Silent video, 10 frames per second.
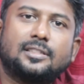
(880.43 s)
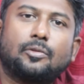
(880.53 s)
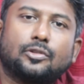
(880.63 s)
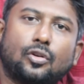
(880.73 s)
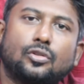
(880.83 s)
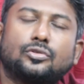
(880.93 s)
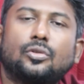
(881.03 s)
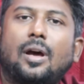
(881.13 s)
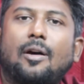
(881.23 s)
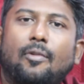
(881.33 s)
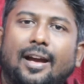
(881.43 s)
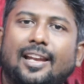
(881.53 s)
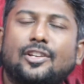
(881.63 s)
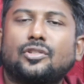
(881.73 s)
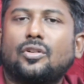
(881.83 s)
there was also a
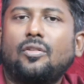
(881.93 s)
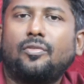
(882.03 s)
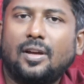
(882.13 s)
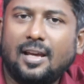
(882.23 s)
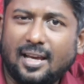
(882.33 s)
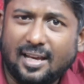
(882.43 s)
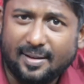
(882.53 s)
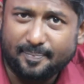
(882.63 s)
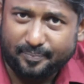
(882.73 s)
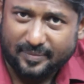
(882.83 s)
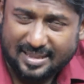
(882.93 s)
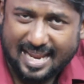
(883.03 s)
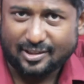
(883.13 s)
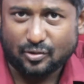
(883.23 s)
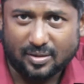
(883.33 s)
violation of
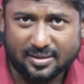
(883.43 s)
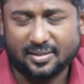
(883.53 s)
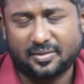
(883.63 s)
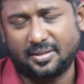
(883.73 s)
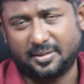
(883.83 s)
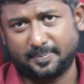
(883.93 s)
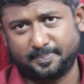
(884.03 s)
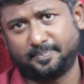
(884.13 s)
natural justice.